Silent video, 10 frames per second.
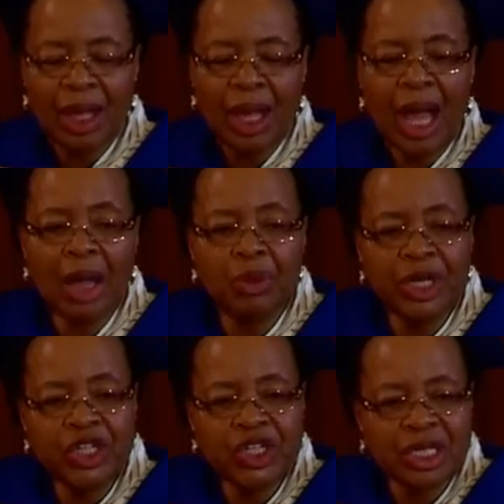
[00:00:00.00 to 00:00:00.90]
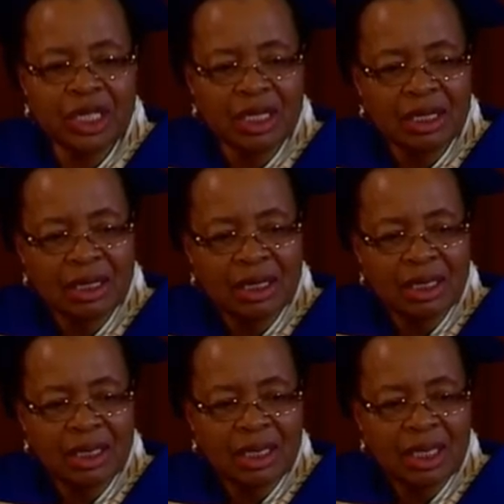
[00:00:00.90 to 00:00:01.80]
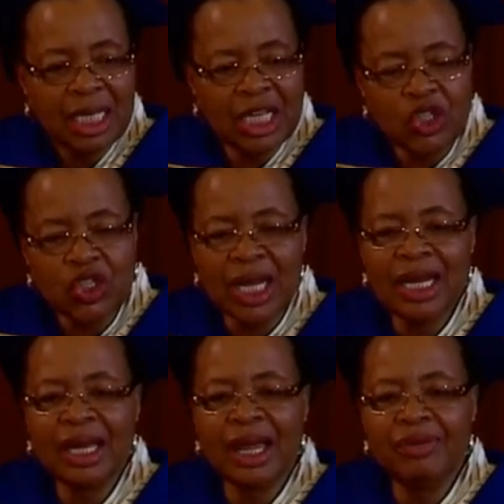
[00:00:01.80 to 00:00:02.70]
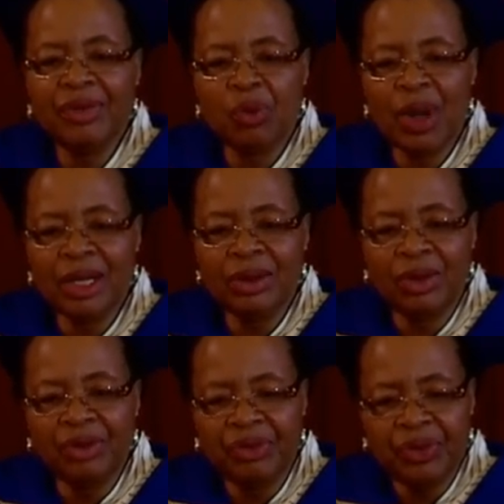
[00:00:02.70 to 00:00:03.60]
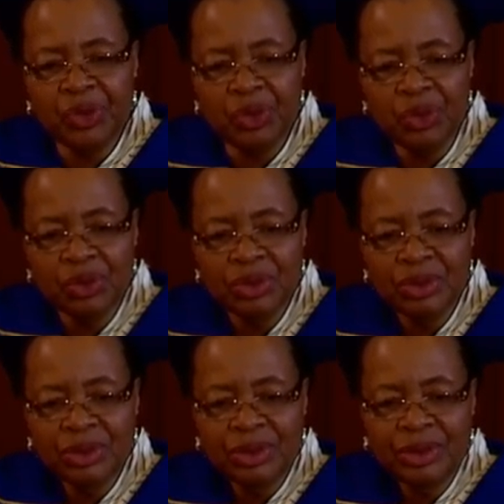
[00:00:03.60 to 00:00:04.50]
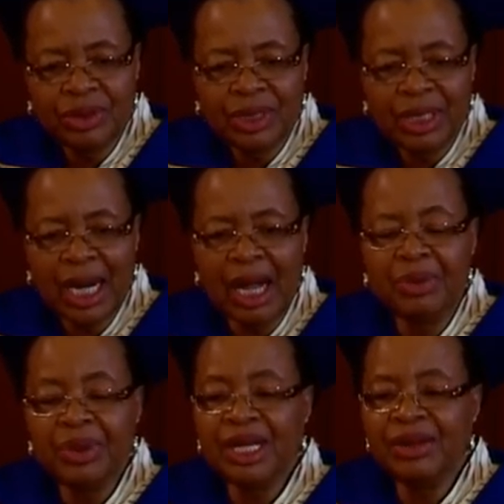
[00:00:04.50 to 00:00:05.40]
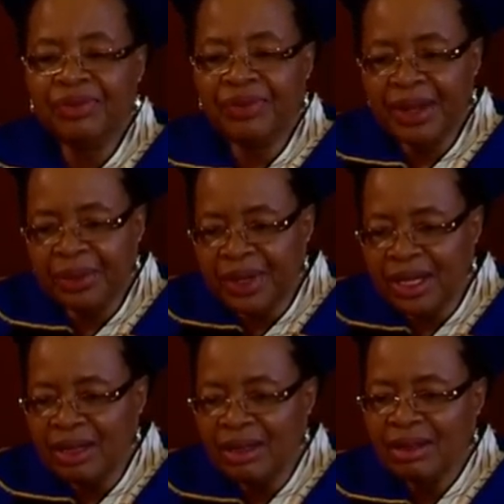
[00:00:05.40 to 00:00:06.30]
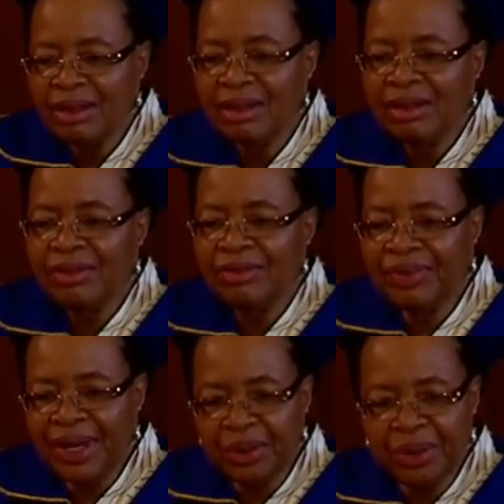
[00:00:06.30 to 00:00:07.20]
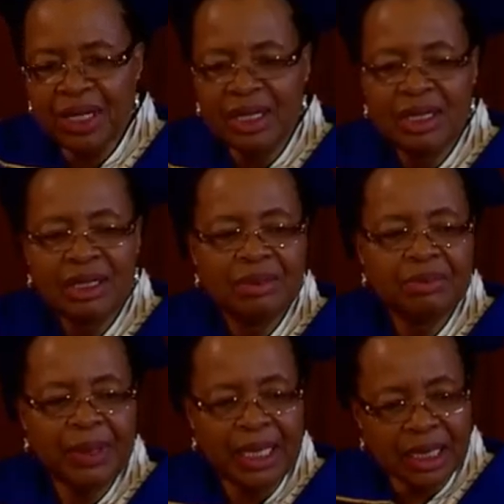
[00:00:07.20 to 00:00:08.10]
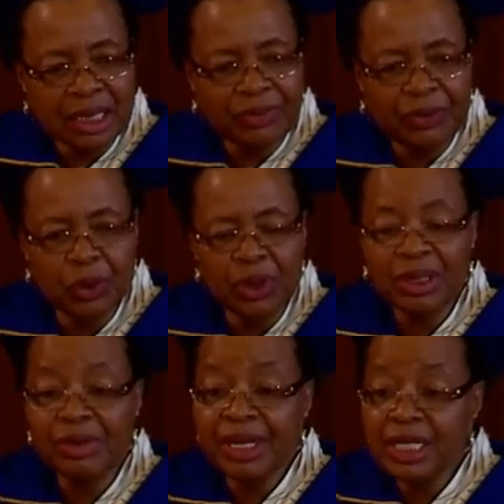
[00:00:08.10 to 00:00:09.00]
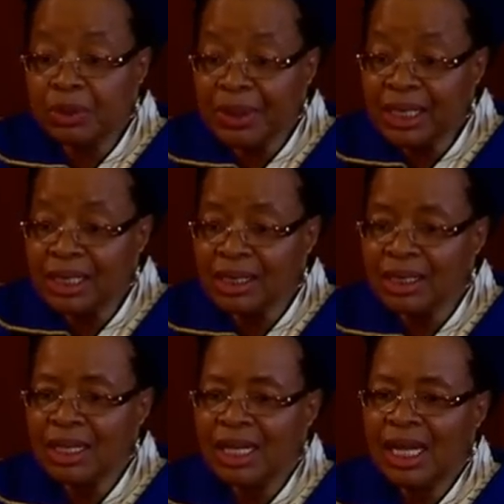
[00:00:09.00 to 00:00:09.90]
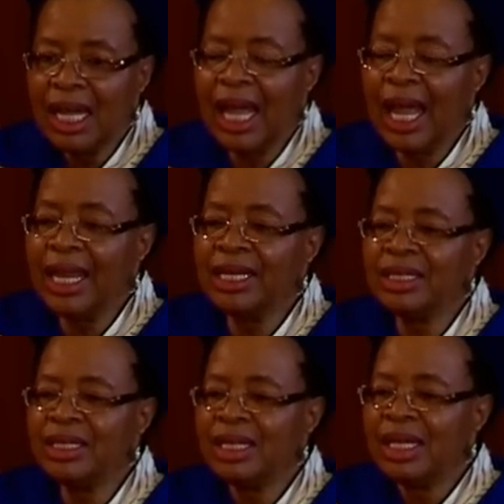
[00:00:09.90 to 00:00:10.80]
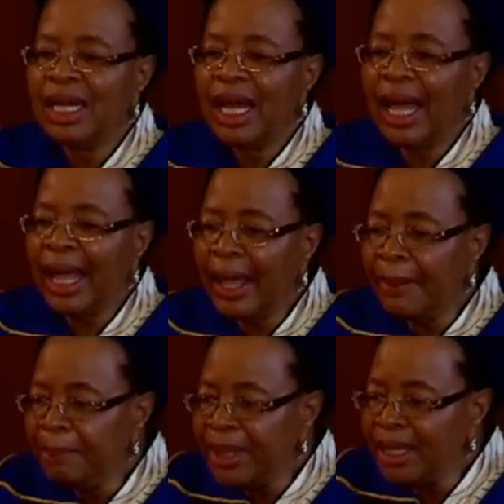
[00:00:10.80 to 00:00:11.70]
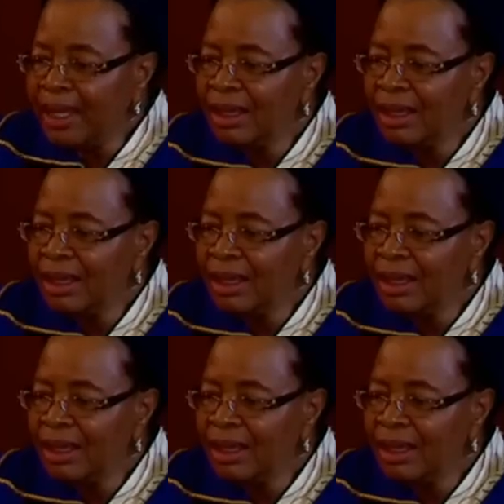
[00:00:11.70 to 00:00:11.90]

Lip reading: I wish each and every one of you a really very, very peaceful Christmas and a happy,